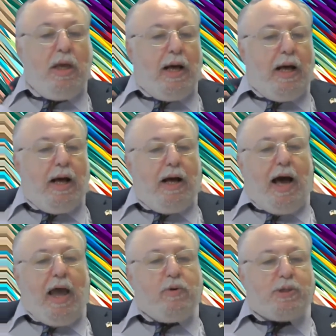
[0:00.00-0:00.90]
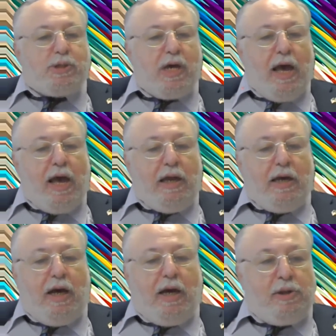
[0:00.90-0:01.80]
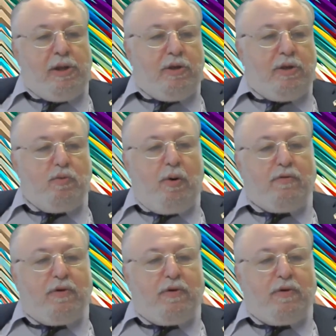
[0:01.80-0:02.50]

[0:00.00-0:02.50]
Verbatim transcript: Uh, I would say uh, you need to do both.